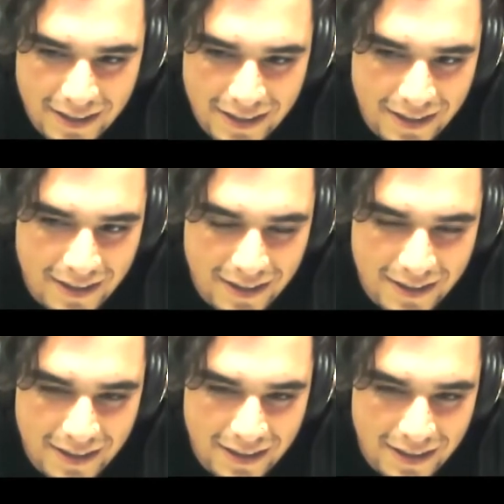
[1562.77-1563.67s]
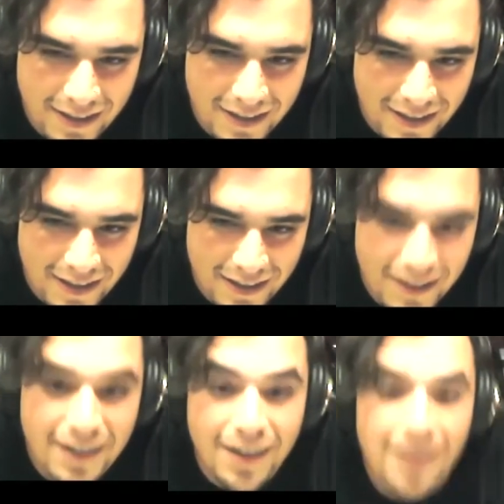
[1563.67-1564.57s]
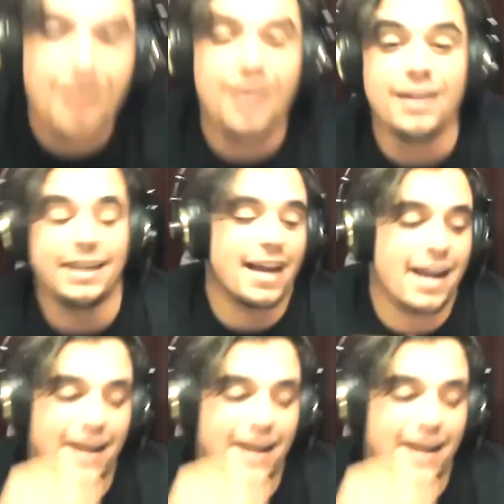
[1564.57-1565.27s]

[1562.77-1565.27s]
(silent)